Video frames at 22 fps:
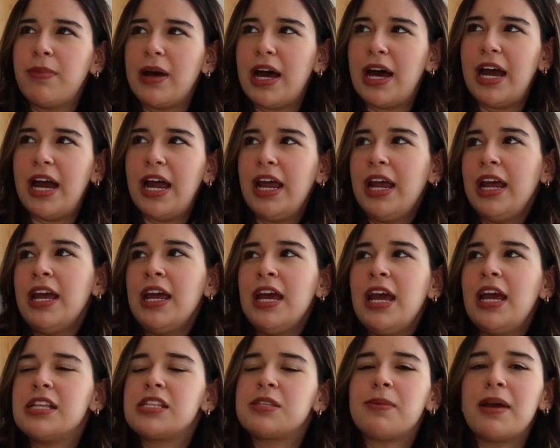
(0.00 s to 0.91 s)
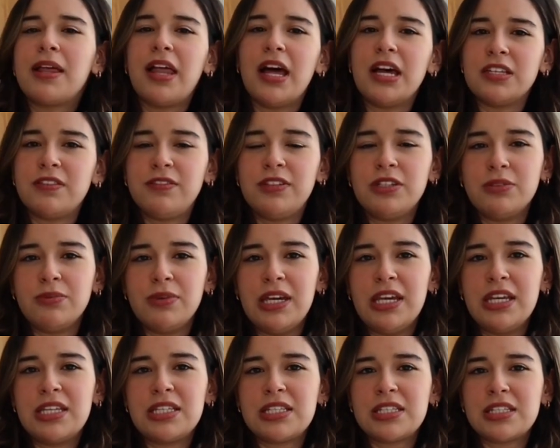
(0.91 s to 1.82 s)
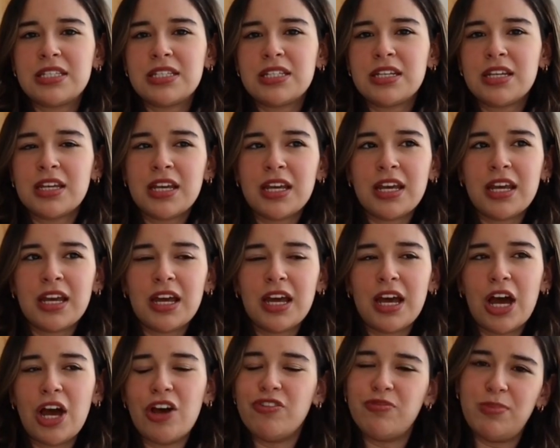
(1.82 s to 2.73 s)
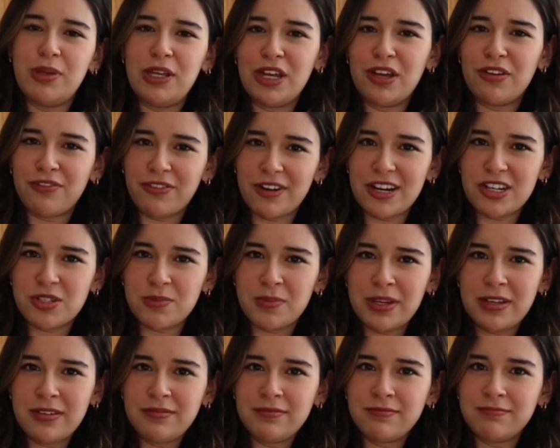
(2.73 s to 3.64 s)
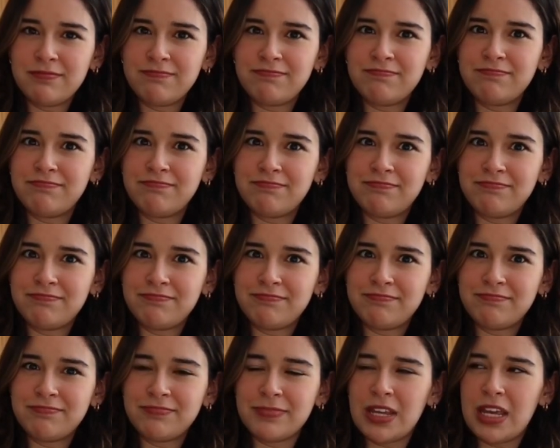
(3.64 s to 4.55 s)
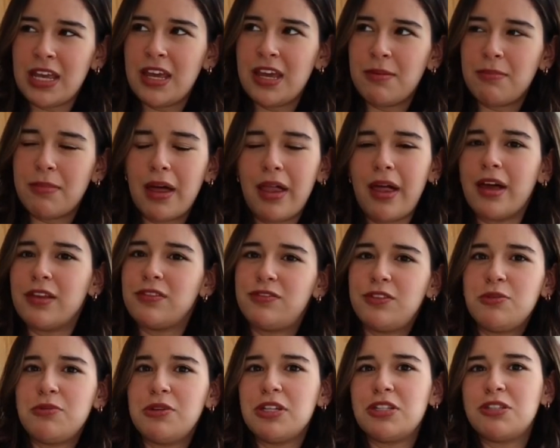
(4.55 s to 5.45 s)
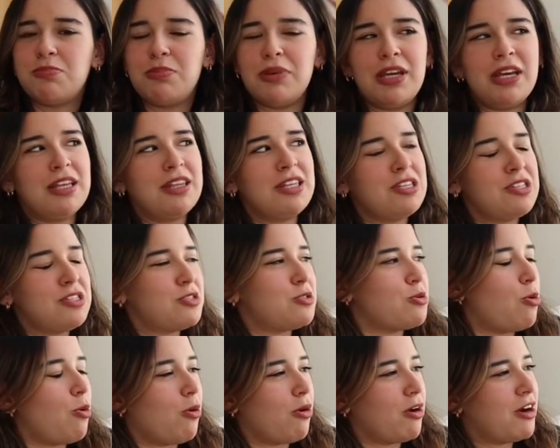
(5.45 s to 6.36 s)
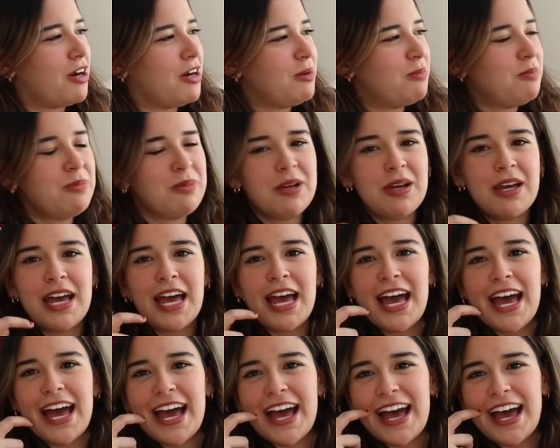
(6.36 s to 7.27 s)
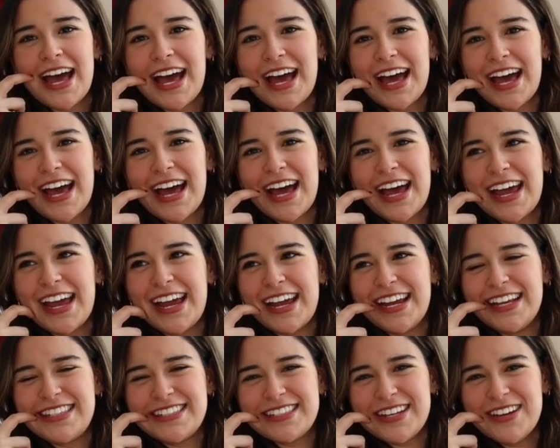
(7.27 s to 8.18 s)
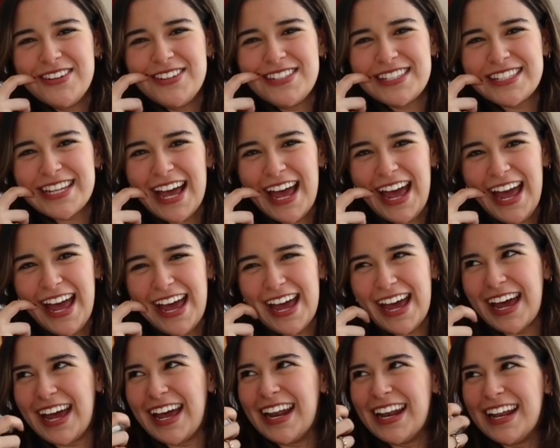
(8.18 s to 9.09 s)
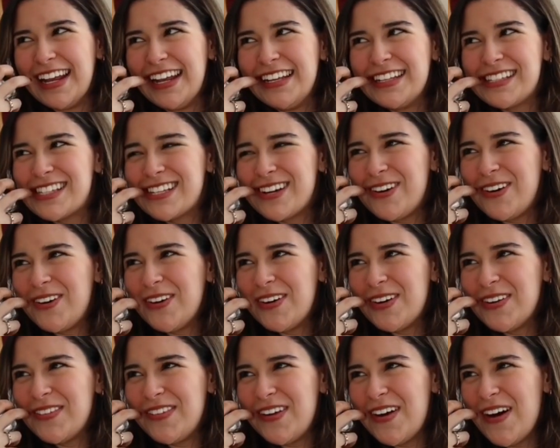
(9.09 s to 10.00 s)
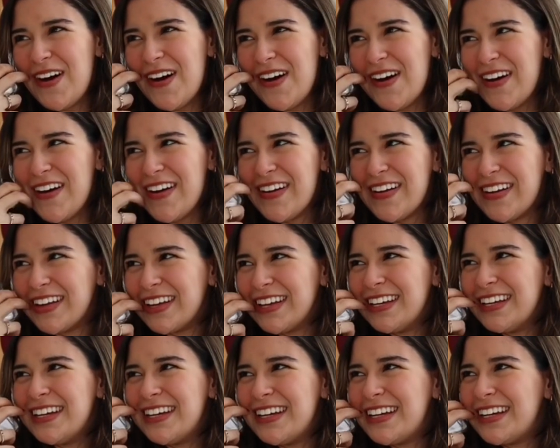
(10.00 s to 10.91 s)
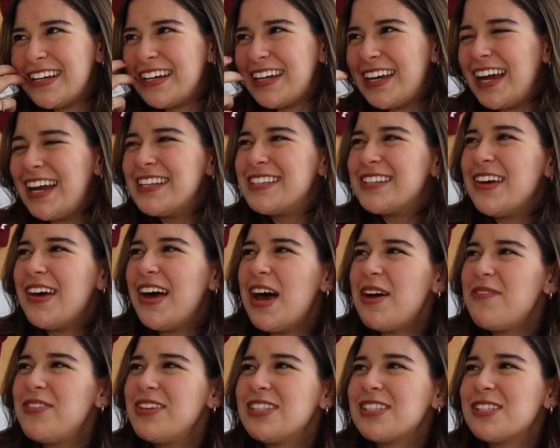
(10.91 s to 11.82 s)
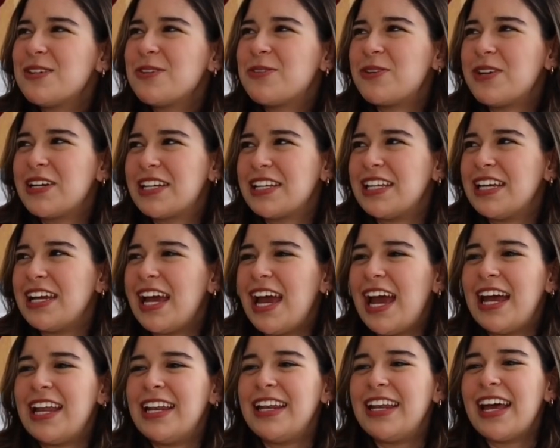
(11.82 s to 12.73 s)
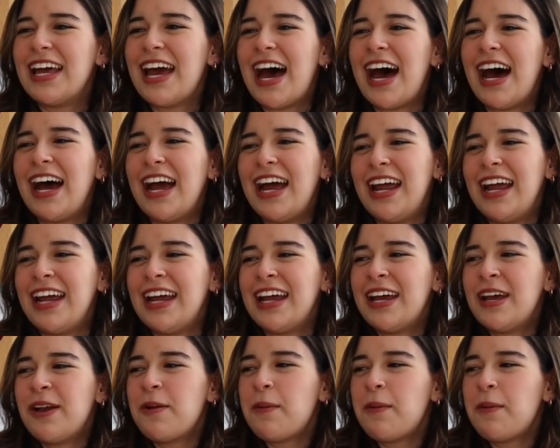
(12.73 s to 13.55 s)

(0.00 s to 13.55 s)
by. It's my last few weeks of being a freshman. My last few weeks being in this dorm. It's so sad. It's horrible. It's all happened so quickly and I